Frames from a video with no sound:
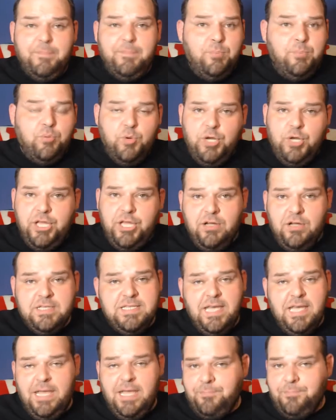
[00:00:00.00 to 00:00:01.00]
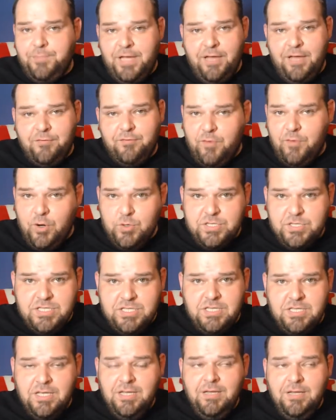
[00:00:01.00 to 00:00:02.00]
pretty on tape at
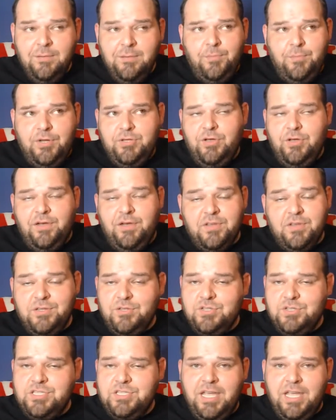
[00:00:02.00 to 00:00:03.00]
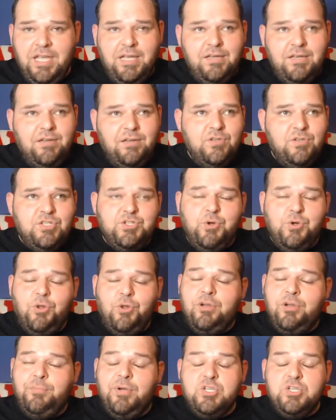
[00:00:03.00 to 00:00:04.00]
first, but you have to understand they're
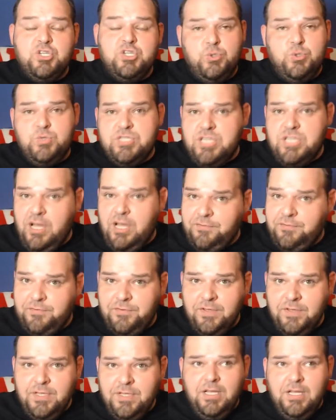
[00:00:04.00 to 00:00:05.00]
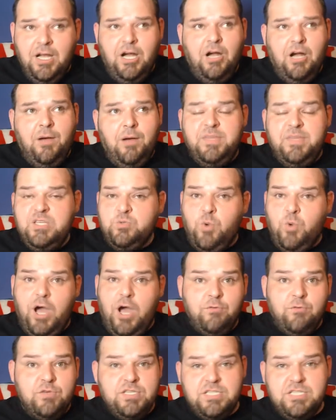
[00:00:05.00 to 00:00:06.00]
installing a bunch of new stuff. These
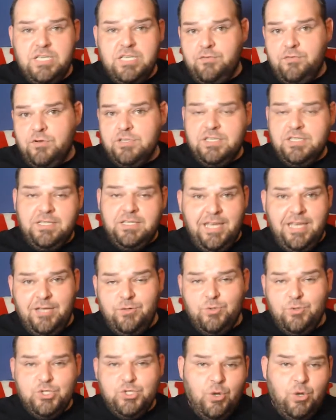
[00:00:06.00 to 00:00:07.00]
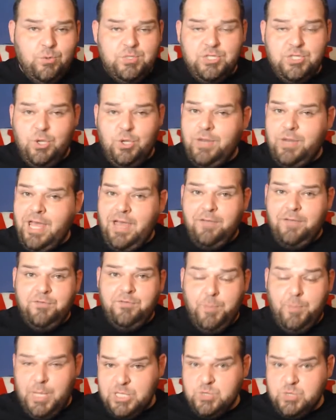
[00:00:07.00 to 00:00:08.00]
wide receivers and Daniel Jones don't have
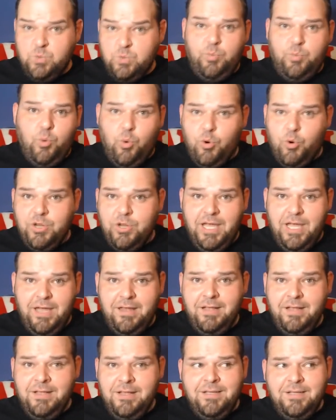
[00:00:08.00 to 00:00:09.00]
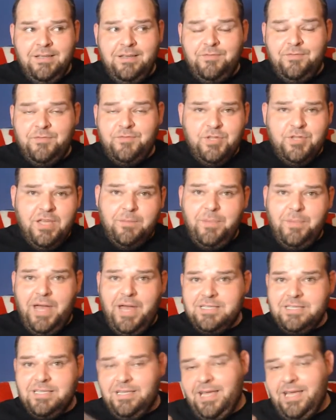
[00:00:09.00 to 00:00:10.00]
the best rapport yet. If you think
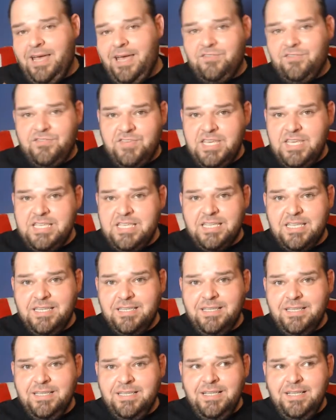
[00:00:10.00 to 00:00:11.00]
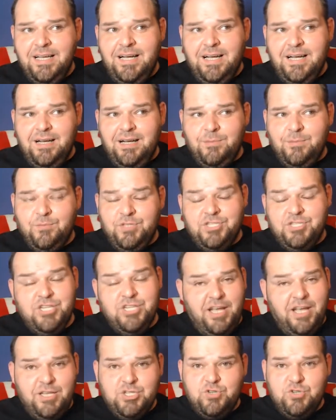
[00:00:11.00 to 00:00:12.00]
back to last season,
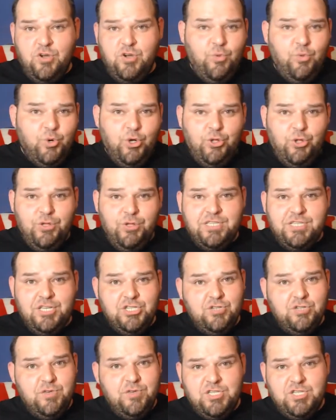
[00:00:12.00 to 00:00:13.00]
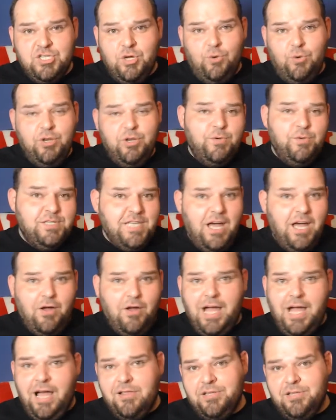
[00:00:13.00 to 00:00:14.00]
Giants struggled with all those injuries. Tony was
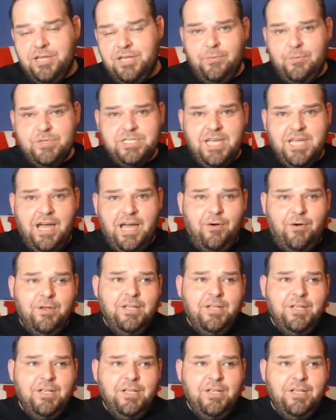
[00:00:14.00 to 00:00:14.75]
out. Galladay was out.